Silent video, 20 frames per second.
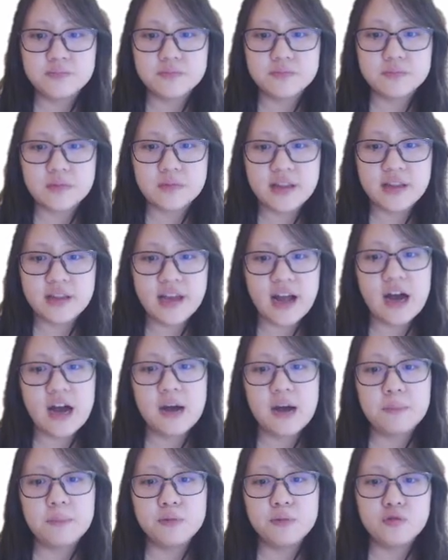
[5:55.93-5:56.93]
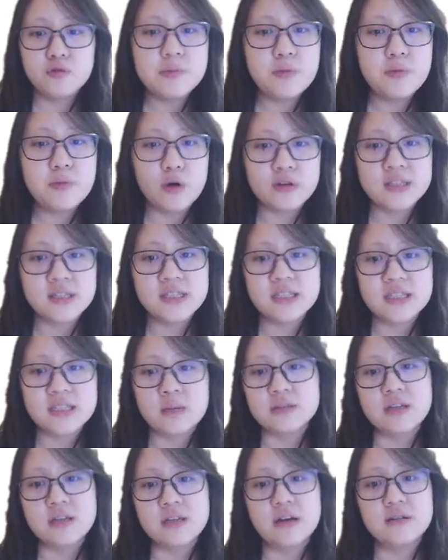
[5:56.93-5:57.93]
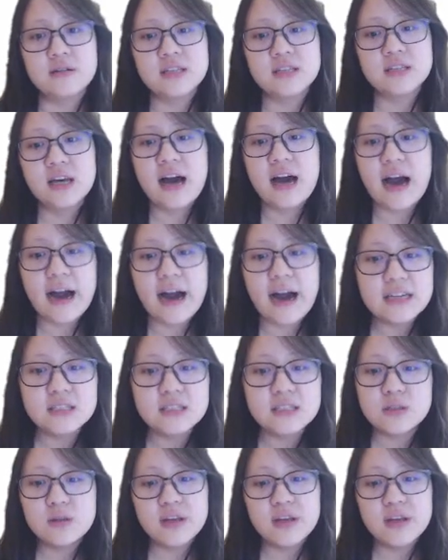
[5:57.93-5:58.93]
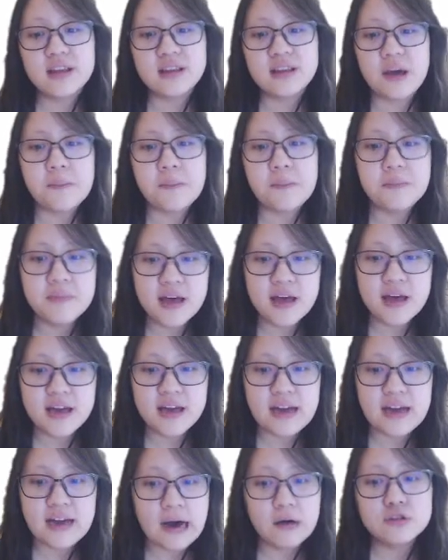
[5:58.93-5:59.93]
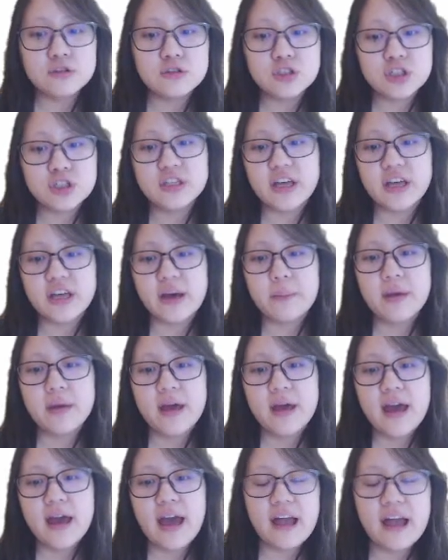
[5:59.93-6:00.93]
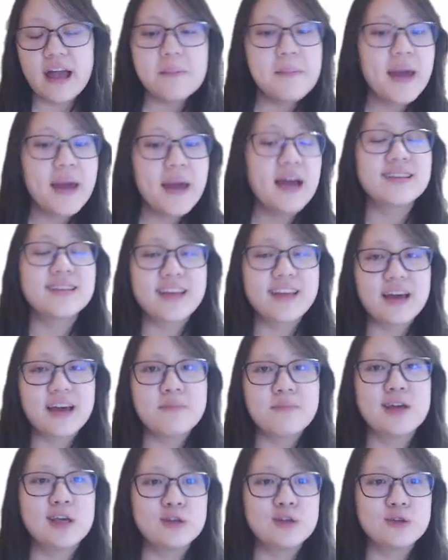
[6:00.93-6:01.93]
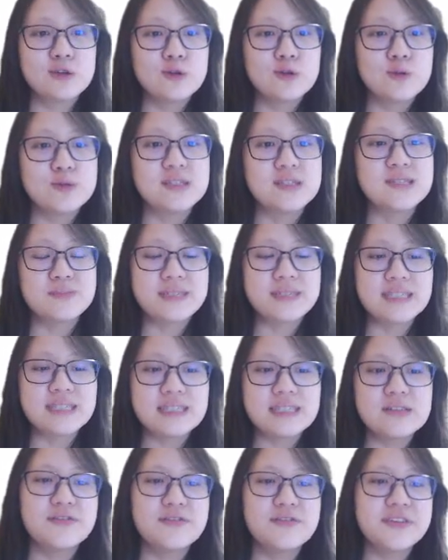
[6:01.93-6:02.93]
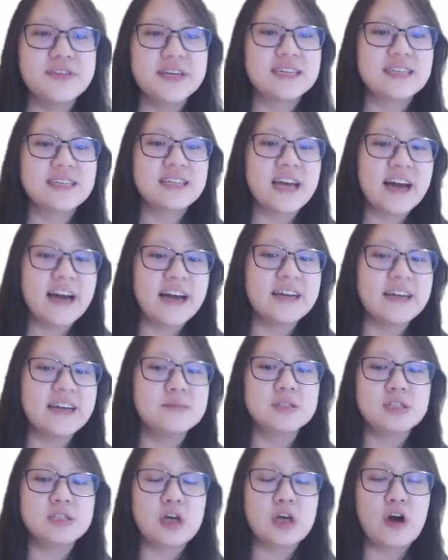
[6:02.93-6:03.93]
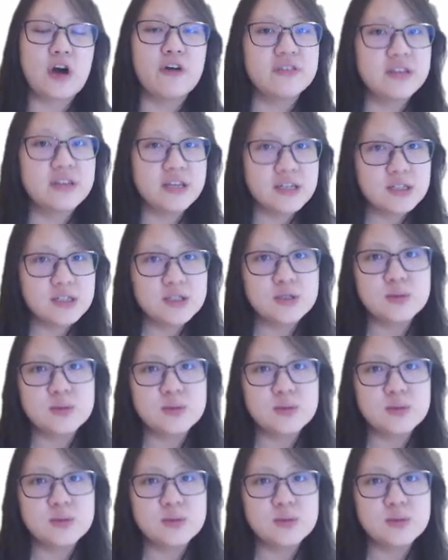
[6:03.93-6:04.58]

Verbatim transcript: they are pluripotent stem cells. Isolate them, culture them, and make them into specific types of tissue